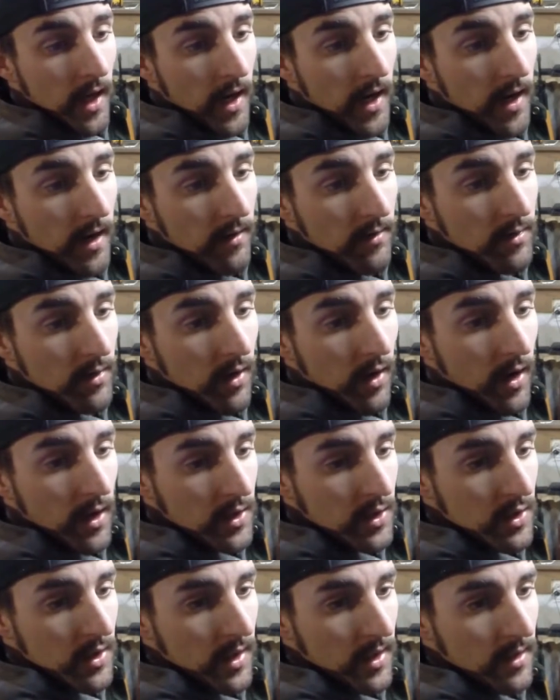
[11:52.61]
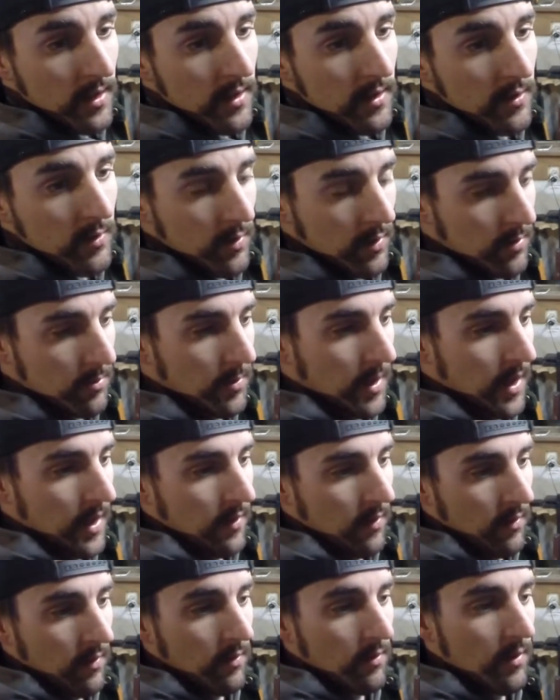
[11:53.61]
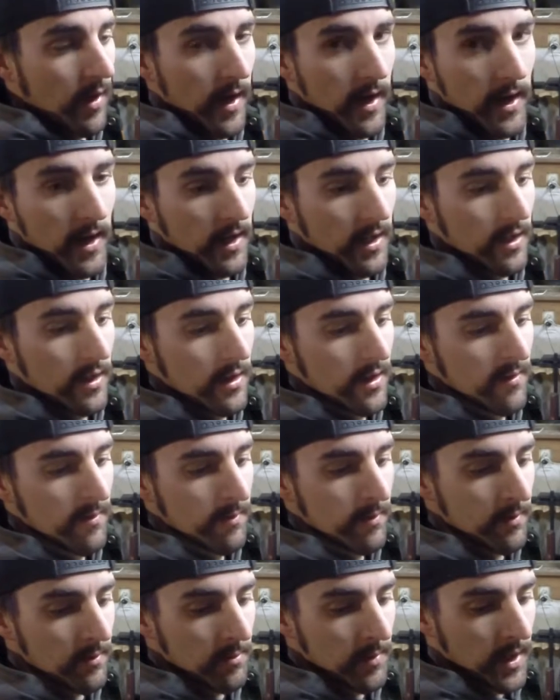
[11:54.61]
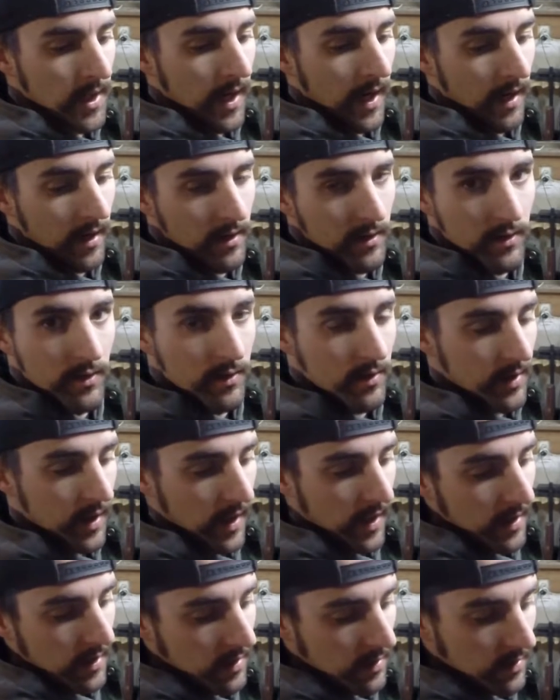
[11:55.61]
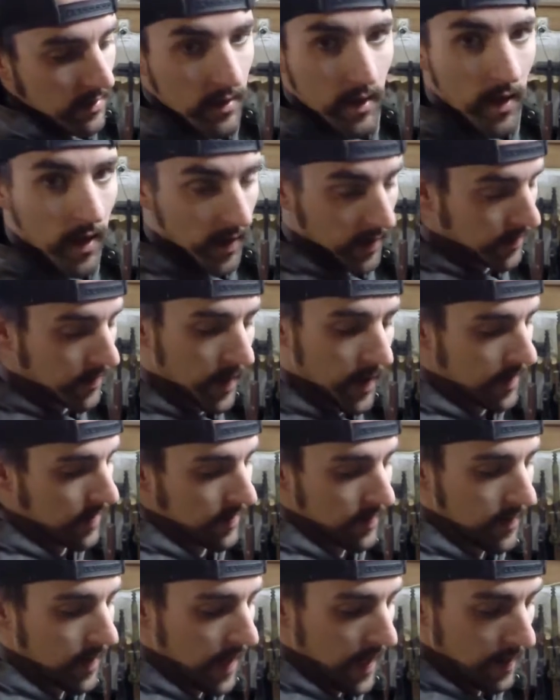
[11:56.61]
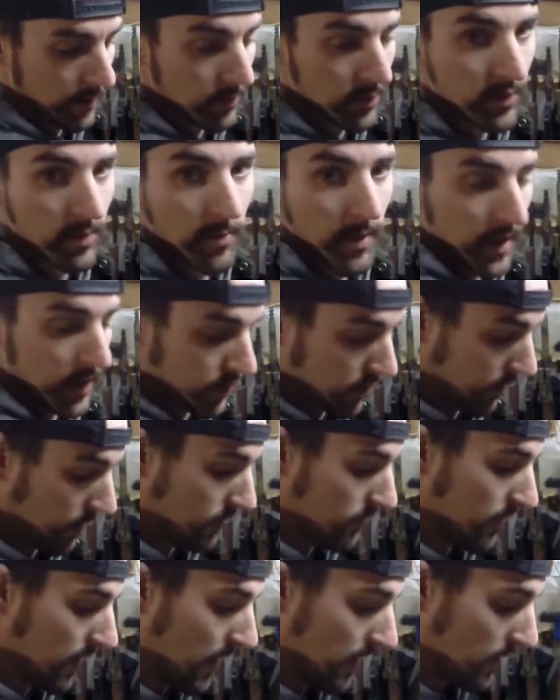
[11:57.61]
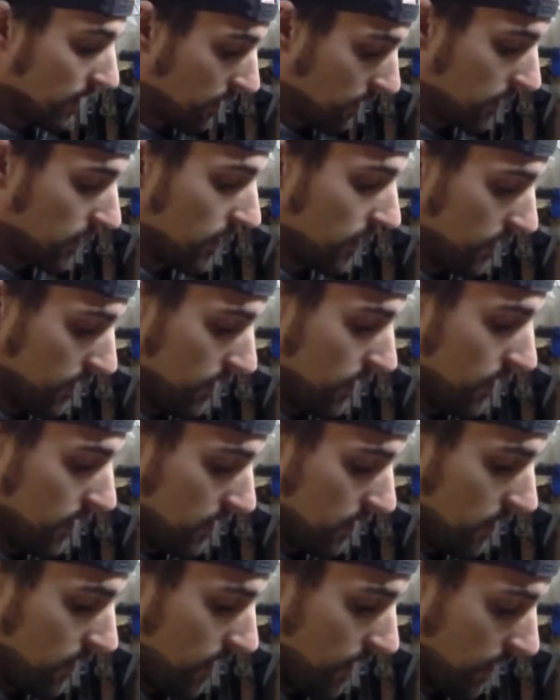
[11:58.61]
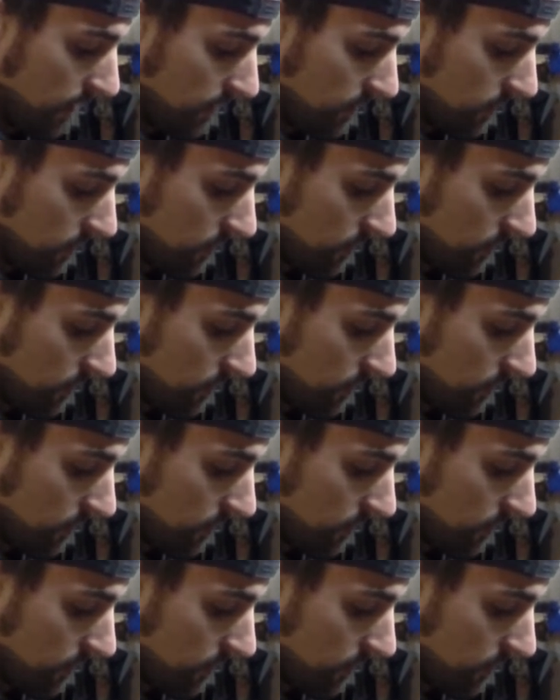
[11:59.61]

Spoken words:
I've cross-checked this with my Reading mechanical scale a ton of times to make sure it's accurate, and it's